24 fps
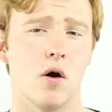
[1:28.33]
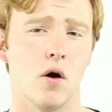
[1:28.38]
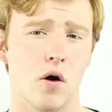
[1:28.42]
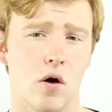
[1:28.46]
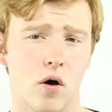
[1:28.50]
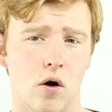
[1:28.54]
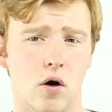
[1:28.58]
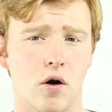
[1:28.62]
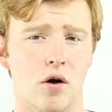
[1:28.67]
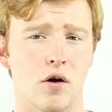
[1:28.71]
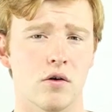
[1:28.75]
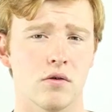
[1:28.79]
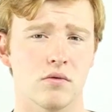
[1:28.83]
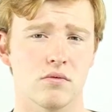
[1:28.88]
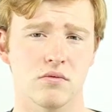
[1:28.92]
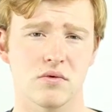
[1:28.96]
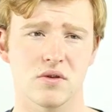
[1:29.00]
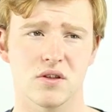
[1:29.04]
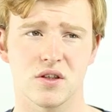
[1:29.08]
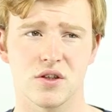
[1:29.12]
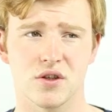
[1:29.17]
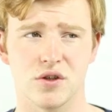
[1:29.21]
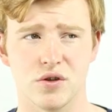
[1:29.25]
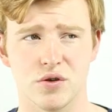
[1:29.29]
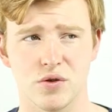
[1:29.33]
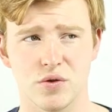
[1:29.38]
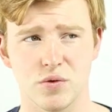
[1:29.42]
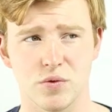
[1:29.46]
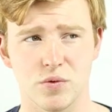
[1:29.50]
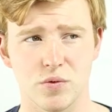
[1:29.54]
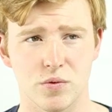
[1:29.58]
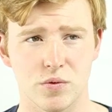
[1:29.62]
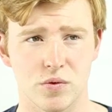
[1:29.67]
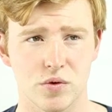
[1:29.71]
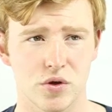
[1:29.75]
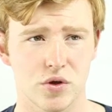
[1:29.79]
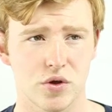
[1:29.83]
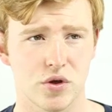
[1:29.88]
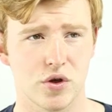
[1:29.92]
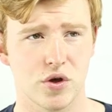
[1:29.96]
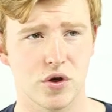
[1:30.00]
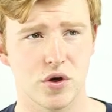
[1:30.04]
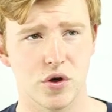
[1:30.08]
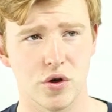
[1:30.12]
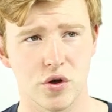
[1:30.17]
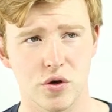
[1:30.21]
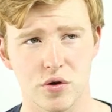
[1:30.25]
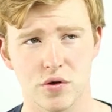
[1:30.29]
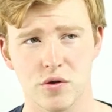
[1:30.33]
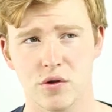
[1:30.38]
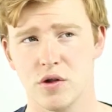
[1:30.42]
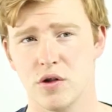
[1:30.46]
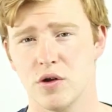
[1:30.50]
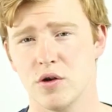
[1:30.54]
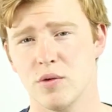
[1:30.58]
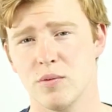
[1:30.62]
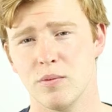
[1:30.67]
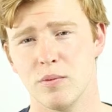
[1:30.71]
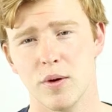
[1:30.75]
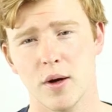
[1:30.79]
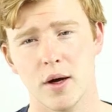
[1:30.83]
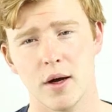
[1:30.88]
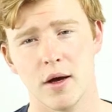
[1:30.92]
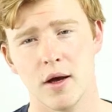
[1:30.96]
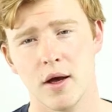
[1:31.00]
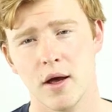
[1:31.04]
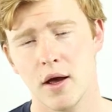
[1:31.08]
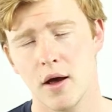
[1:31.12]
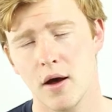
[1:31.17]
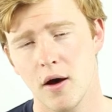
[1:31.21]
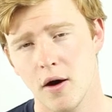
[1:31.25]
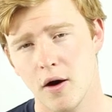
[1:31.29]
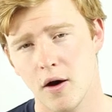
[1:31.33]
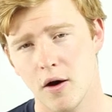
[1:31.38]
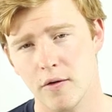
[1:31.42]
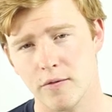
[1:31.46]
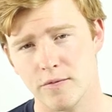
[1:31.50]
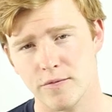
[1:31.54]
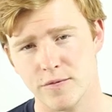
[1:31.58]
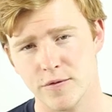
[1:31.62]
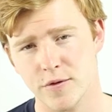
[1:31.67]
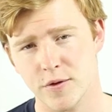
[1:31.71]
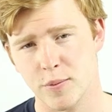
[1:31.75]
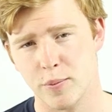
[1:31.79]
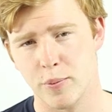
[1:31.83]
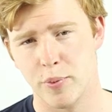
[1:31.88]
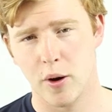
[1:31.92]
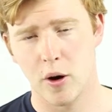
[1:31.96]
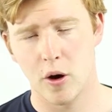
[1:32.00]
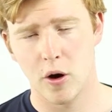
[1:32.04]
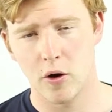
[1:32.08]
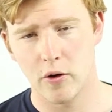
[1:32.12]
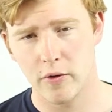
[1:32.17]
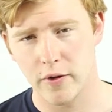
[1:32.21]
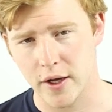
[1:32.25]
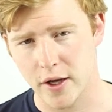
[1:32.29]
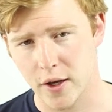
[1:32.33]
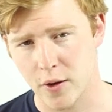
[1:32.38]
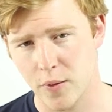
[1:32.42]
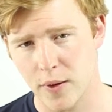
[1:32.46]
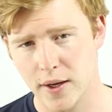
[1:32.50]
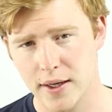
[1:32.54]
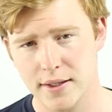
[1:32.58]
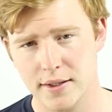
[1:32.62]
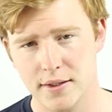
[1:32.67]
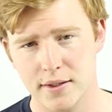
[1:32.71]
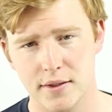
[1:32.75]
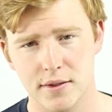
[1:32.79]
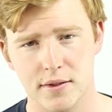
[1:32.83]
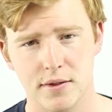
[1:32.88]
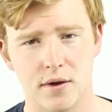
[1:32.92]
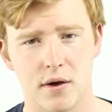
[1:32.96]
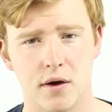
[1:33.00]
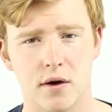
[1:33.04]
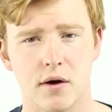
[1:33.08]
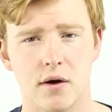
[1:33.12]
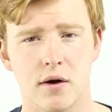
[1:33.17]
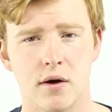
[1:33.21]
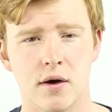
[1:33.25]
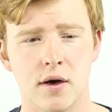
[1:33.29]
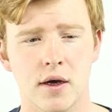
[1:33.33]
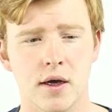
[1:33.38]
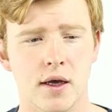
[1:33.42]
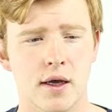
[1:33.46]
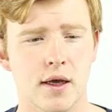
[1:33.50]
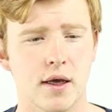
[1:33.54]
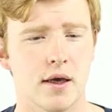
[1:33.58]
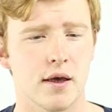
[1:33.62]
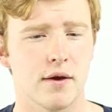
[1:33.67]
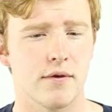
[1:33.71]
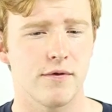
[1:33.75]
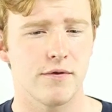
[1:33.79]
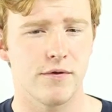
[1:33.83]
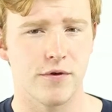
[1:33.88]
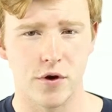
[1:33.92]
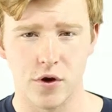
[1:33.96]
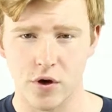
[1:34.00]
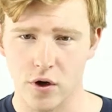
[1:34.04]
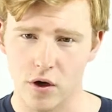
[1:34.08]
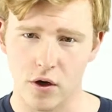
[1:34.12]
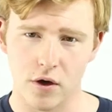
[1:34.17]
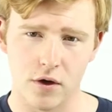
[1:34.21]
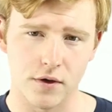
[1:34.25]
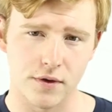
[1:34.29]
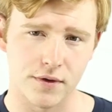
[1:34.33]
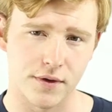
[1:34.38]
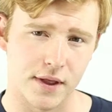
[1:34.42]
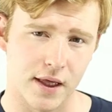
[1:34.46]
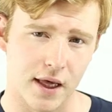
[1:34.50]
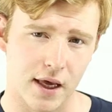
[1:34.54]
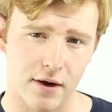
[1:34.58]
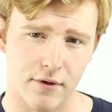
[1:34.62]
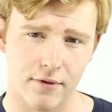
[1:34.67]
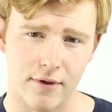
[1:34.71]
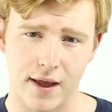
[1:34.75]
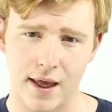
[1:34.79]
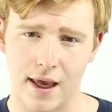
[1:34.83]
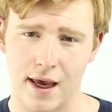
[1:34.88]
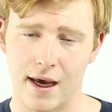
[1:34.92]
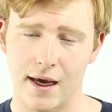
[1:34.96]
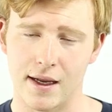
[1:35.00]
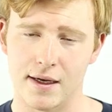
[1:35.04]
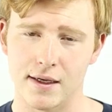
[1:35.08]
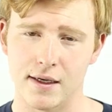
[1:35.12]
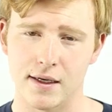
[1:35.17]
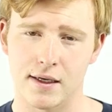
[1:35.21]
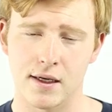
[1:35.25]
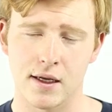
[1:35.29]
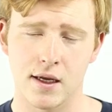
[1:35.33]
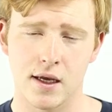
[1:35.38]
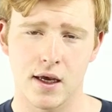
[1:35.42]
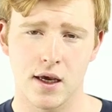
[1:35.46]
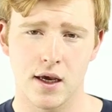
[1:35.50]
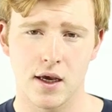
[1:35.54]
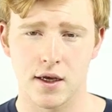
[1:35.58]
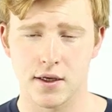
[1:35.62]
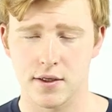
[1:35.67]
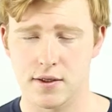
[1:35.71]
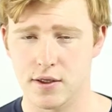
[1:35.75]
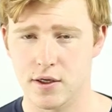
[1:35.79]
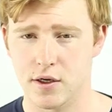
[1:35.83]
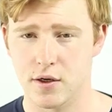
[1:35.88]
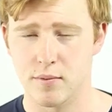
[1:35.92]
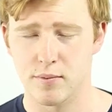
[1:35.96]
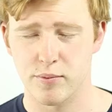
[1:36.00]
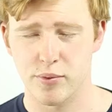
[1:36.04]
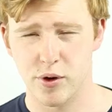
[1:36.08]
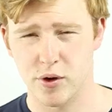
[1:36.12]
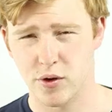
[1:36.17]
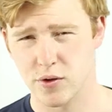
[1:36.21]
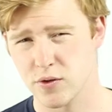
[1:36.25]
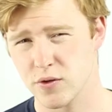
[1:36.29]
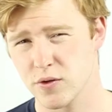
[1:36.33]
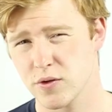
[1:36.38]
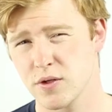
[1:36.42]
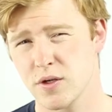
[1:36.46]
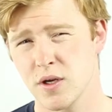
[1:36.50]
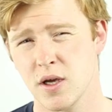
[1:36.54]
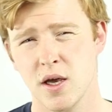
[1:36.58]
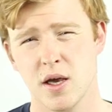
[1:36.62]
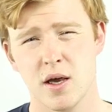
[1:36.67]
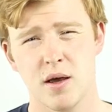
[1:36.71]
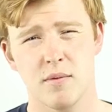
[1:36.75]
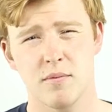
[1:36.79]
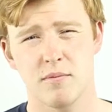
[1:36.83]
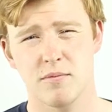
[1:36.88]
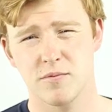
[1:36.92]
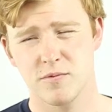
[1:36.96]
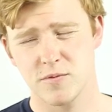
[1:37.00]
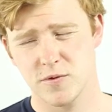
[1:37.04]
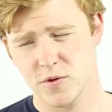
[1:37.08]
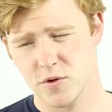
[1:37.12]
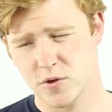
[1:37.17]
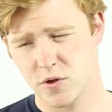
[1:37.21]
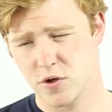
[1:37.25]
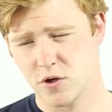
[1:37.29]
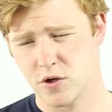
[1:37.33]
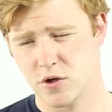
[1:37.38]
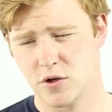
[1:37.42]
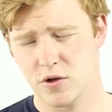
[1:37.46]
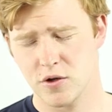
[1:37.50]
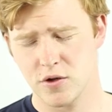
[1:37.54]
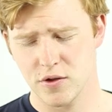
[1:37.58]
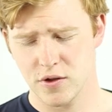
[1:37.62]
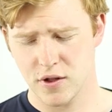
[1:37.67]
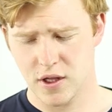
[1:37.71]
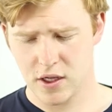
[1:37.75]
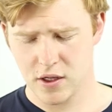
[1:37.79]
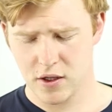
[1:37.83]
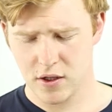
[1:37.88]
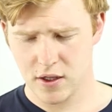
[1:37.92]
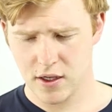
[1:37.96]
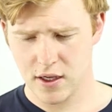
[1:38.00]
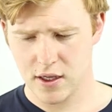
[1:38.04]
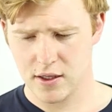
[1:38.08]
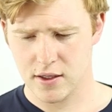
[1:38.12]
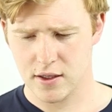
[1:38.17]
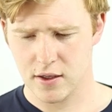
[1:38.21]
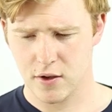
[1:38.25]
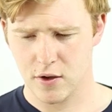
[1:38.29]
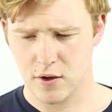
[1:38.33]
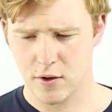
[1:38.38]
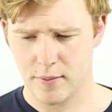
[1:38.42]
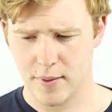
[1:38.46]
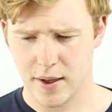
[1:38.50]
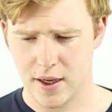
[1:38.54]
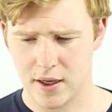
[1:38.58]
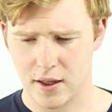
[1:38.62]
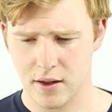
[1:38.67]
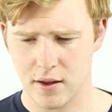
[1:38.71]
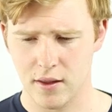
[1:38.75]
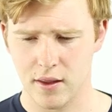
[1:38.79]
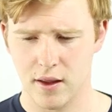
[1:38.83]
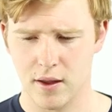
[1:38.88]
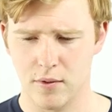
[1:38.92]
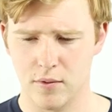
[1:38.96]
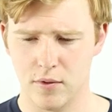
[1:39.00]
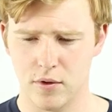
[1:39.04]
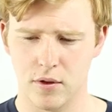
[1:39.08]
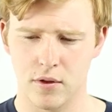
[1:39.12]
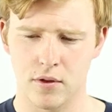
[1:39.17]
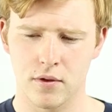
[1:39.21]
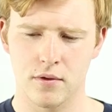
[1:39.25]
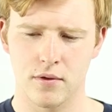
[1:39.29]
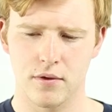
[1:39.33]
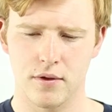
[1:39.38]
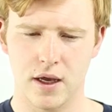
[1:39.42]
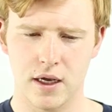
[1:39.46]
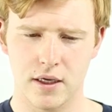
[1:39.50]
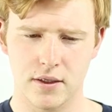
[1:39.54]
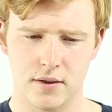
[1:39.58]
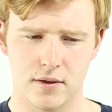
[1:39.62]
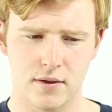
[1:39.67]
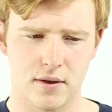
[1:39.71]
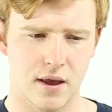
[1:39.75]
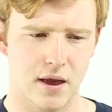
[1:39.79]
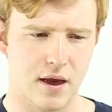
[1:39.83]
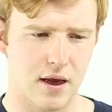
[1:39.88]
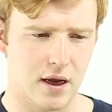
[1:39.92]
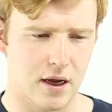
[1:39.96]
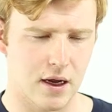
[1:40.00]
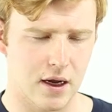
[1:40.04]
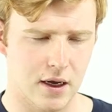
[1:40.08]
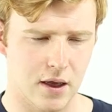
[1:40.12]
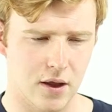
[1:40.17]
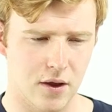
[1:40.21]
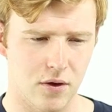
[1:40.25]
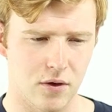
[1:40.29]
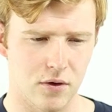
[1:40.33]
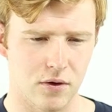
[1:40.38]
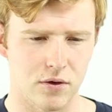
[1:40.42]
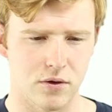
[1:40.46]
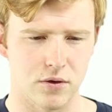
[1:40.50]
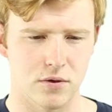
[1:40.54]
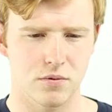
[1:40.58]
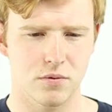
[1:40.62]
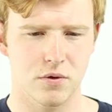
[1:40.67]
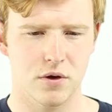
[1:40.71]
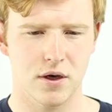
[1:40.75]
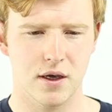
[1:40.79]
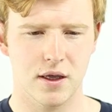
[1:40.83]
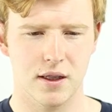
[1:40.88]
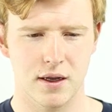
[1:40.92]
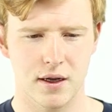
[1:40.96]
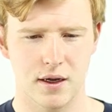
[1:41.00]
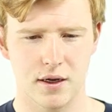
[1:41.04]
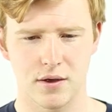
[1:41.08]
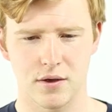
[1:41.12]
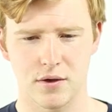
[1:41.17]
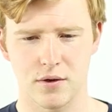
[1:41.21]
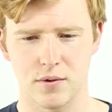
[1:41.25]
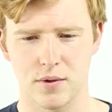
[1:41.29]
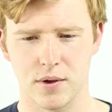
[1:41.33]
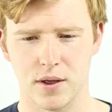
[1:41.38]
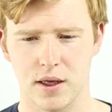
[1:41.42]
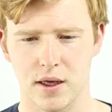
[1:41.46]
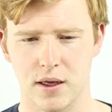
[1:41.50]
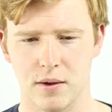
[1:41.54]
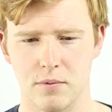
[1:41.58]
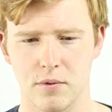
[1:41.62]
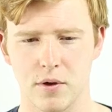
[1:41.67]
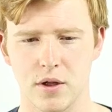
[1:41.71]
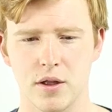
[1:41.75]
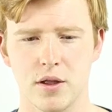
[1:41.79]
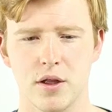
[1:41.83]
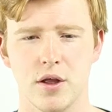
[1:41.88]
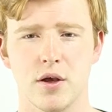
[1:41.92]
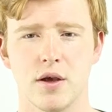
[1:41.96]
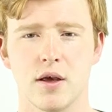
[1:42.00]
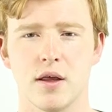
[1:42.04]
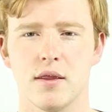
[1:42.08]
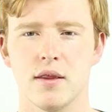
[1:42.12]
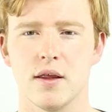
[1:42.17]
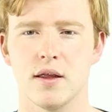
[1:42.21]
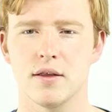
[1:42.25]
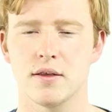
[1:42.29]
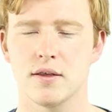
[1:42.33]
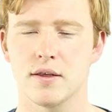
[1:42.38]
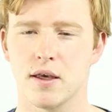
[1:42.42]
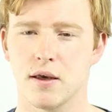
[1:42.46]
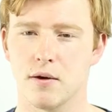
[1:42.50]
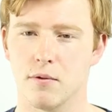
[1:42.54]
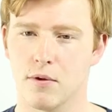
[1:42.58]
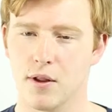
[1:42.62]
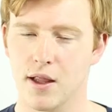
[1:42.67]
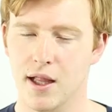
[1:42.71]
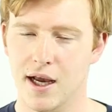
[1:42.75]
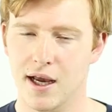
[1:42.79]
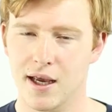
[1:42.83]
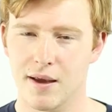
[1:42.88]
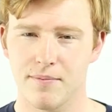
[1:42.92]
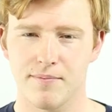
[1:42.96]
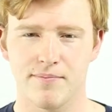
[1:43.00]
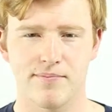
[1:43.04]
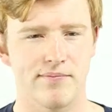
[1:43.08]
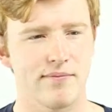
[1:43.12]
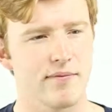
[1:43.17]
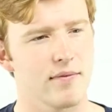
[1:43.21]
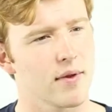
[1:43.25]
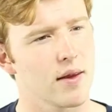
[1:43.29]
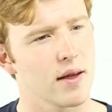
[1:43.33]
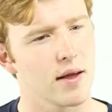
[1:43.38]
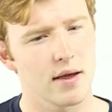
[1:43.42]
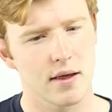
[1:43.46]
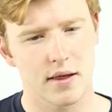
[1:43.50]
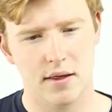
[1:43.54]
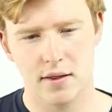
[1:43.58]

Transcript: or to cut the number of support requests or phone calls they get regarding a certain product. So then you need to go back and think, well, that's their goals. What can I do here? Well, you can then say, well, I'm